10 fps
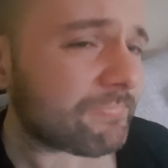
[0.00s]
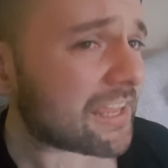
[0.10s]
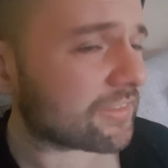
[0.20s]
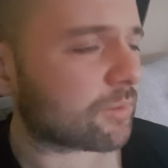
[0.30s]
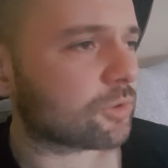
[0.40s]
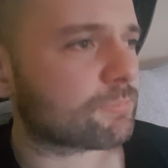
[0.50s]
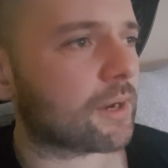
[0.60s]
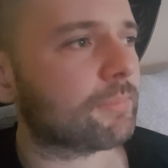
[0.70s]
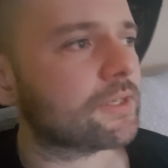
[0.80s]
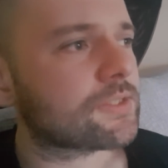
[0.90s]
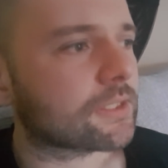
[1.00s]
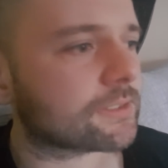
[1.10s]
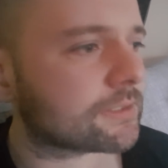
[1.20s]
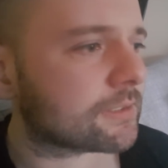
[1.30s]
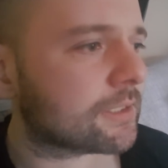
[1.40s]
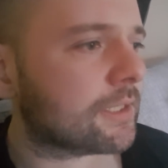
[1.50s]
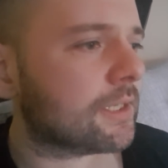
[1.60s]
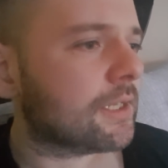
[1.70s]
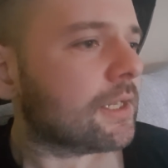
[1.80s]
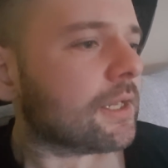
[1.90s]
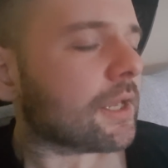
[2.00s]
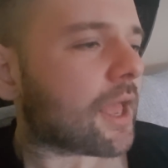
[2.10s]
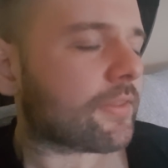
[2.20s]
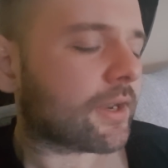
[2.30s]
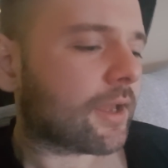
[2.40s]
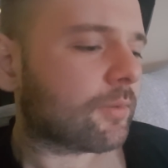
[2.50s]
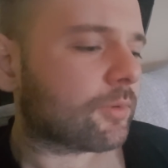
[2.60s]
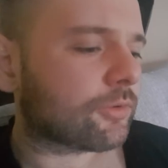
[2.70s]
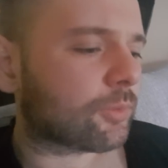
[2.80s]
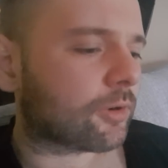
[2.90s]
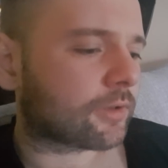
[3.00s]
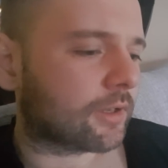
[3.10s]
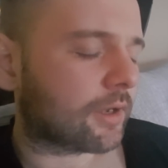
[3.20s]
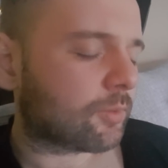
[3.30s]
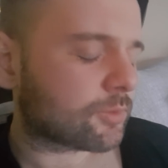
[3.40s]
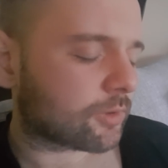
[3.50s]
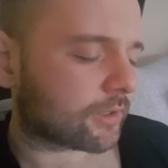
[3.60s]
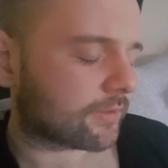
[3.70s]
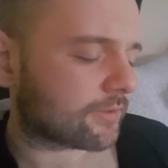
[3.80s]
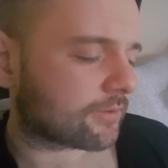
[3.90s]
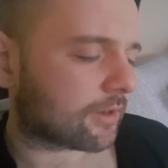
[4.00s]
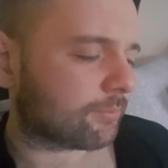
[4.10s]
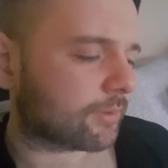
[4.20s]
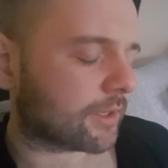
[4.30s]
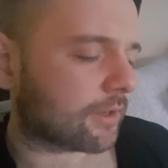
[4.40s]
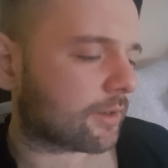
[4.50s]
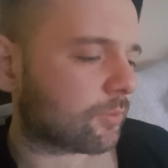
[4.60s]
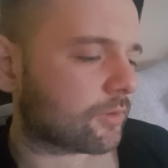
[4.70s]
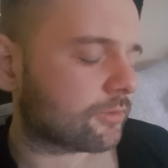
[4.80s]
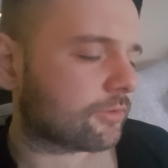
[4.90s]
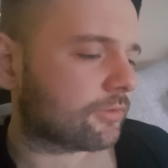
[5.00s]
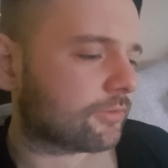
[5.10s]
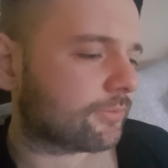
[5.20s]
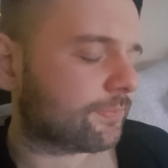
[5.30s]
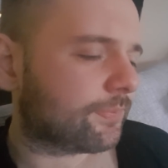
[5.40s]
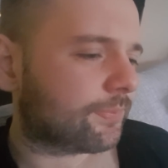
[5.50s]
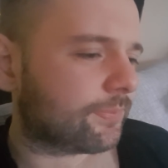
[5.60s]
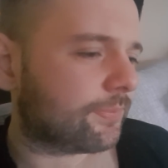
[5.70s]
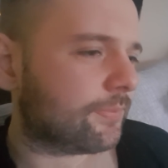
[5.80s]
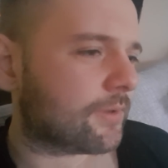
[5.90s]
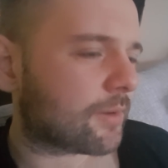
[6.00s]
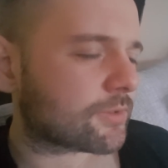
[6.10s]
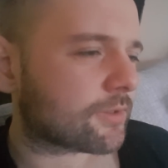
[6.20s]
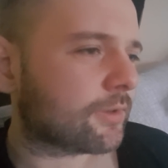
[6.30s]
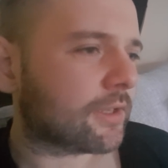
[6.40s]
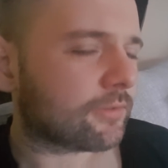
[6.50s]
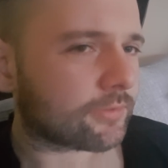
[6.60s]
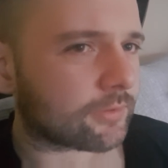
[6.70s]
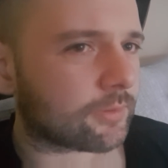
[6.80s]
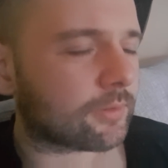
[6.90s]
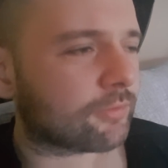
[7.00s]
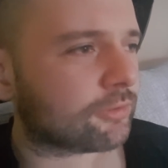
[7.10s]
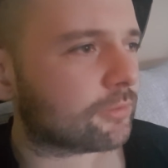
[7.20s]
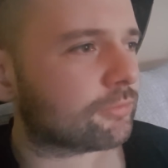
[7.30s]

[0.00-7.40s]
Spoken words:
That was my mindset. And then I was working at this company, and I was looking through a few